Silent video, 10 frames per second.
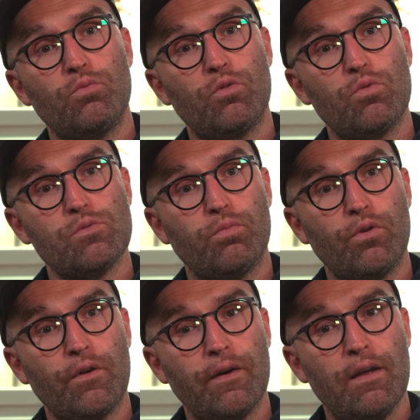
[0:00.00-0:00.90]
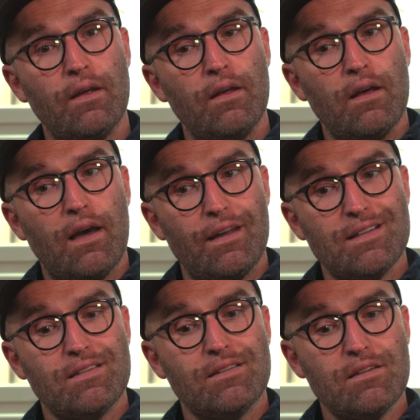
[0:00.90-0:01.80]
Tumor was born. And
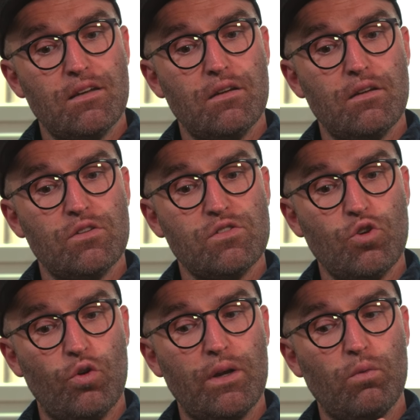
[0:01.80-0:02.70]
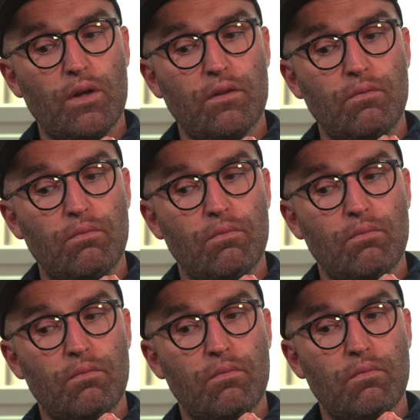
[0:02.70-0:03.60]
it's a story with,
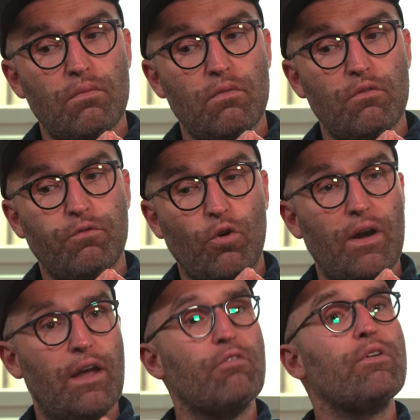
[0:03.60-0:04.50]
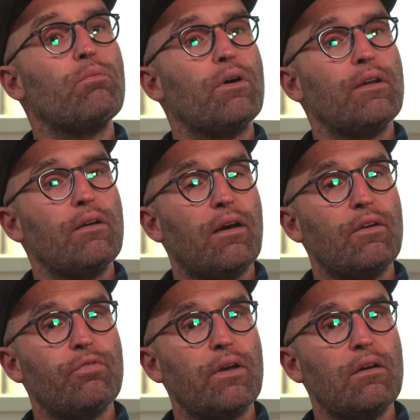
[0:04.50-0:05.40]
for everybody, I
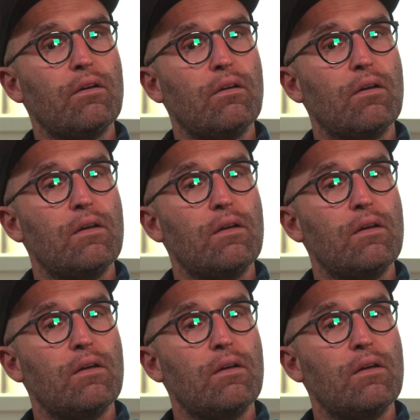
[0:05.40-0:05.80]
think.